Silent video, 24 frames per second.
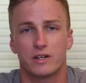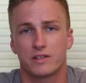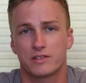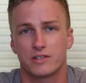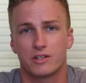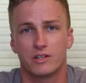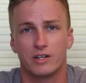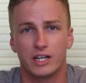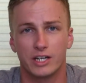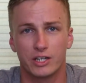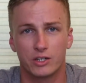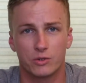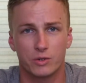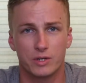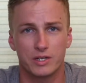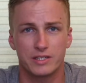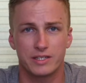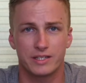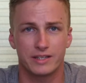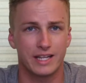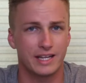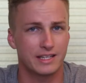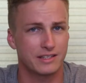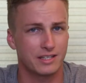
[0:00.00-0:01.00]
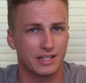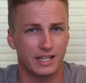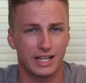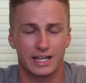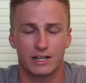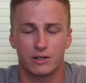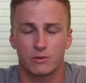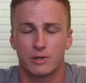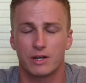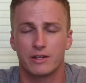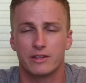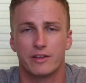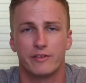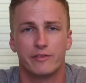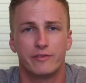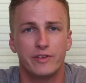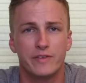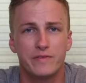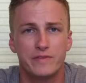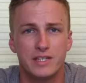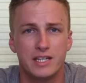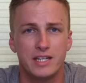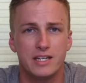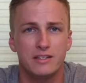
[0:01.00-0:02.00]
start increasing that to like around the
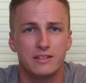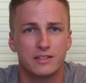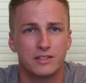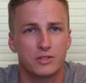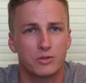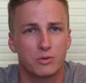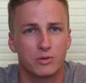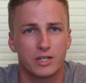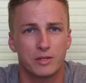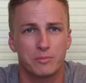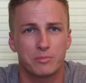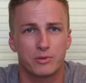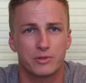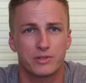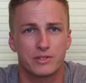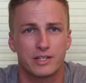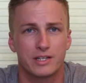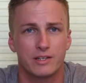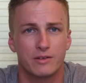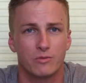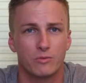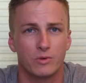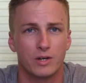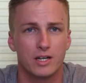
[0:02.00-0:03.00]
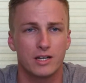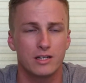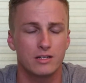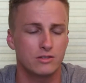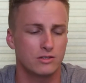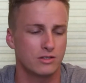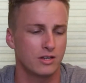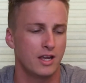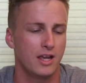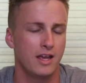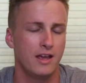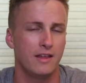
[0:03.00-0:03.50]
15 to 20% range.